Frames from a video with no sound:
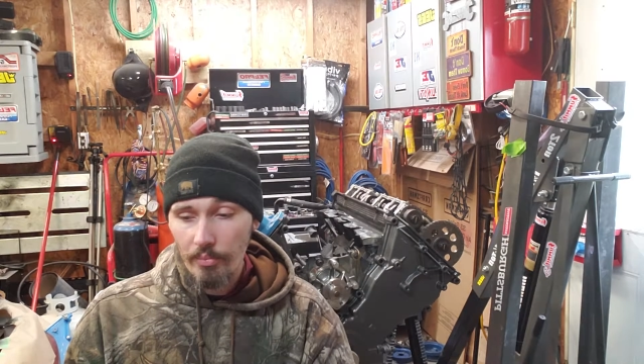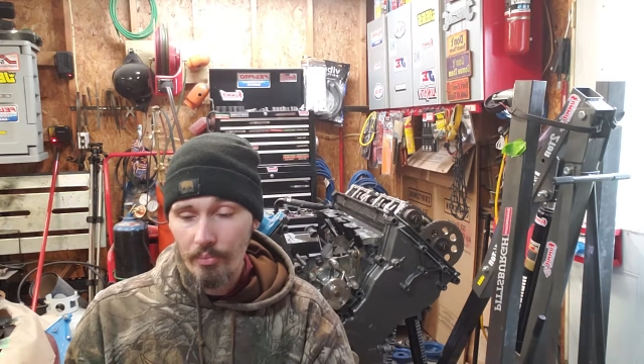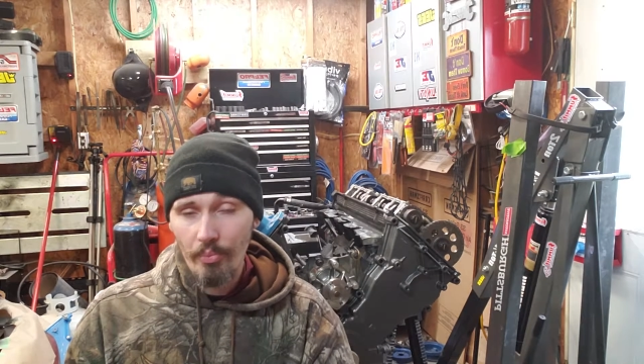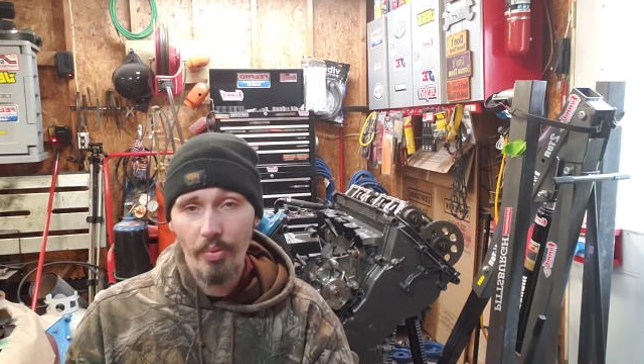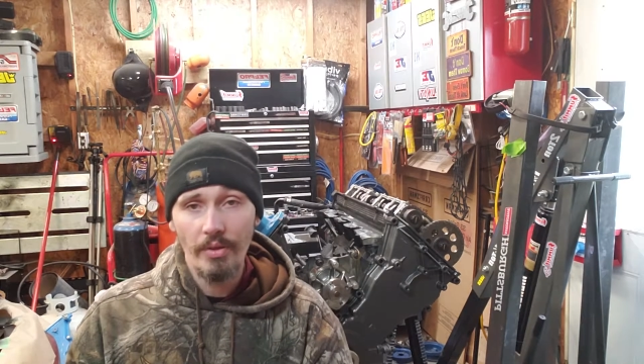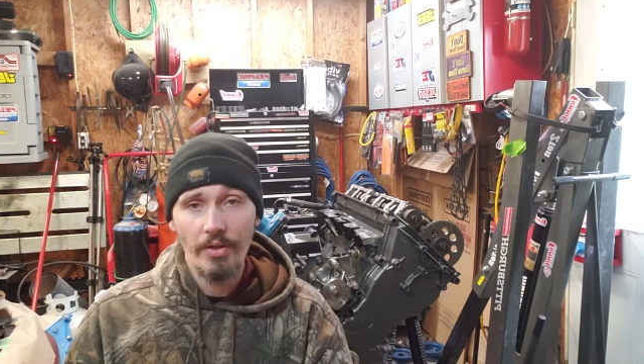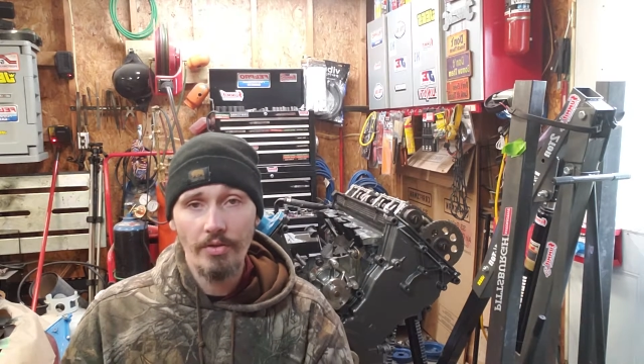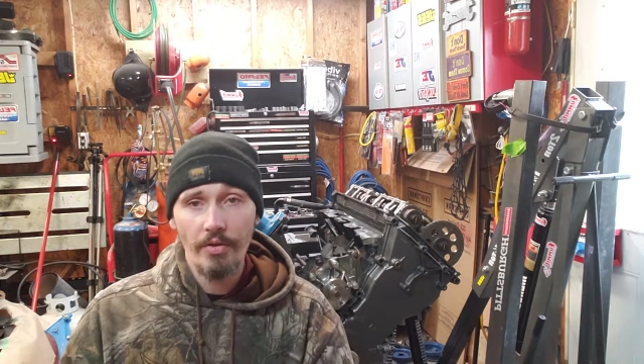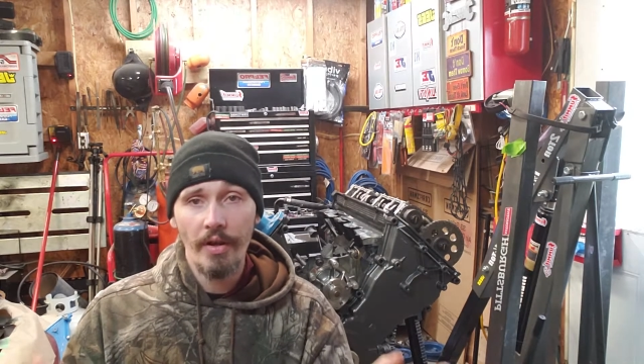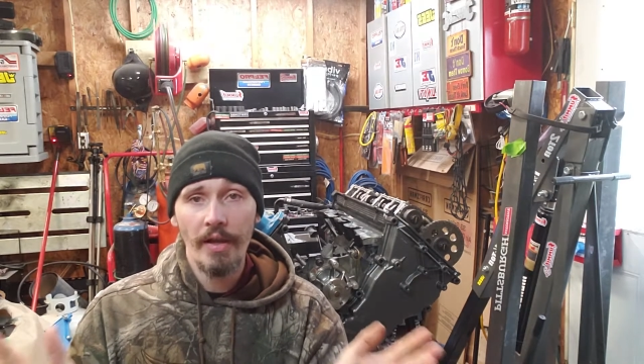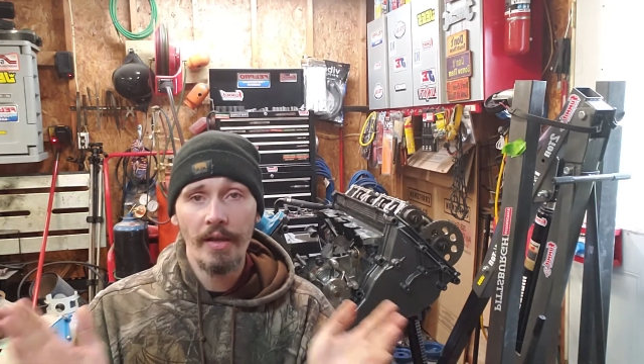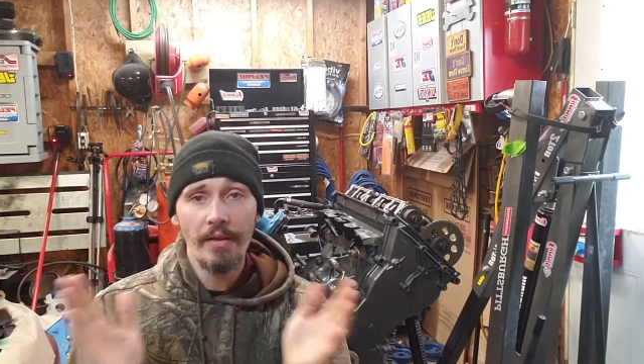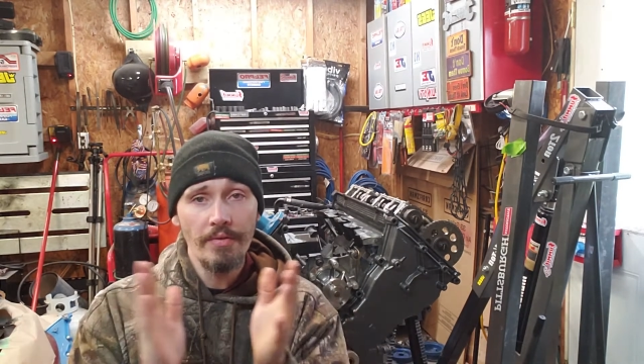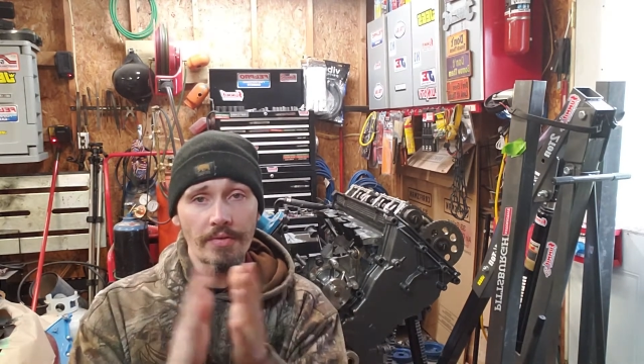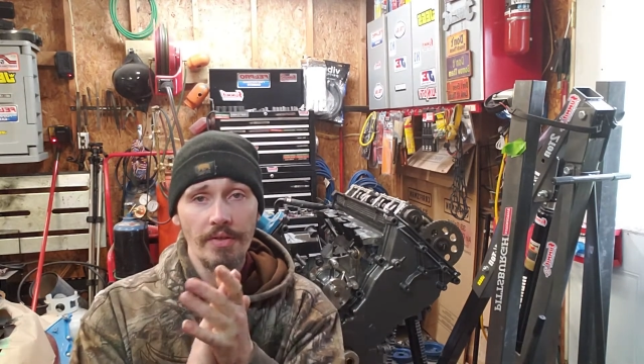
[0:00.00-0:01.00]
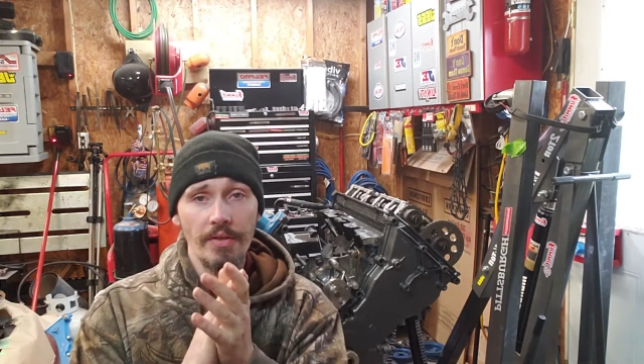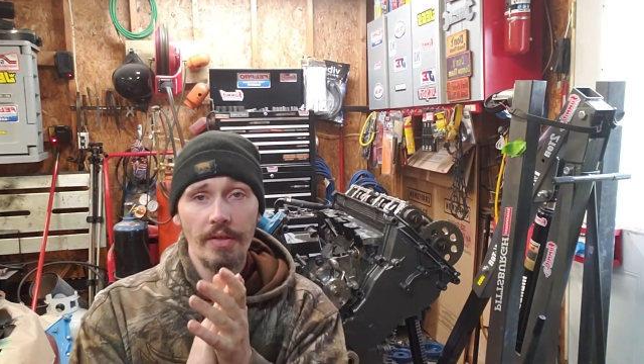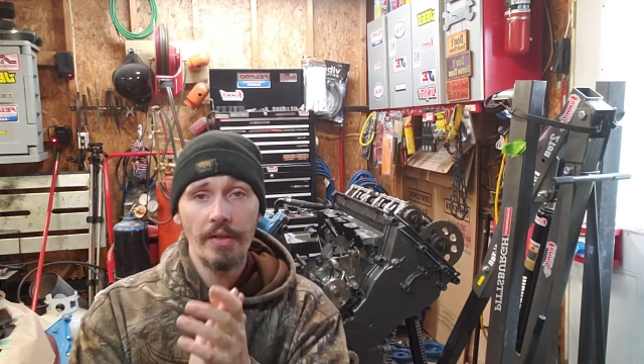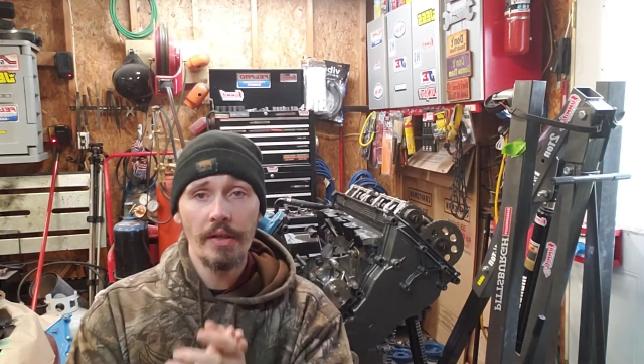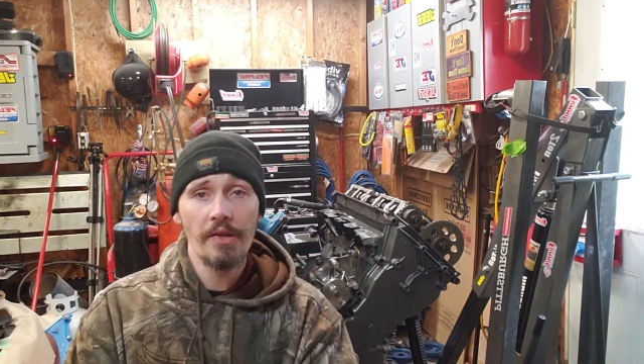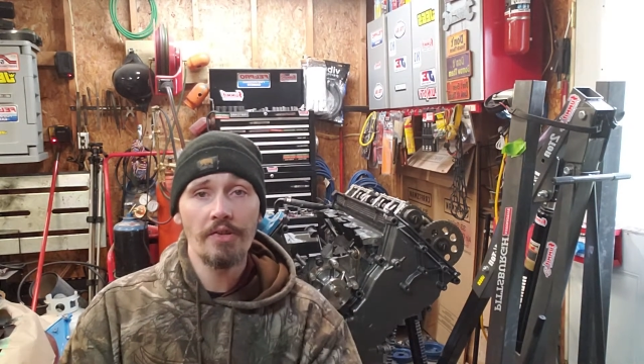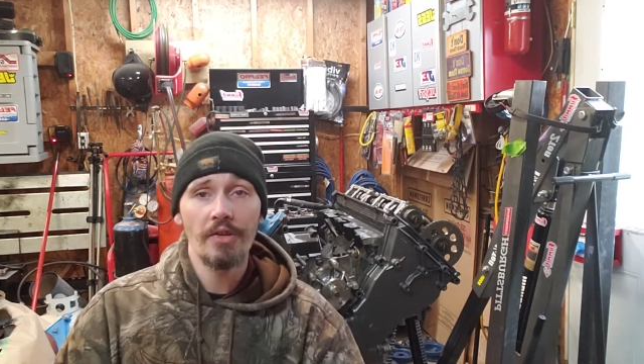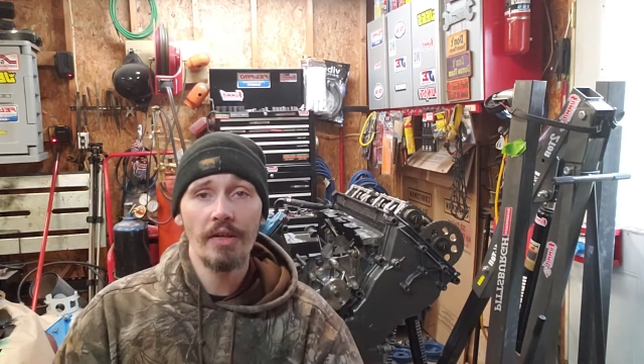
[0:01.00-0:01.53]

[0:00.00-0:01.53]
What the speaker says: put the trans and the engine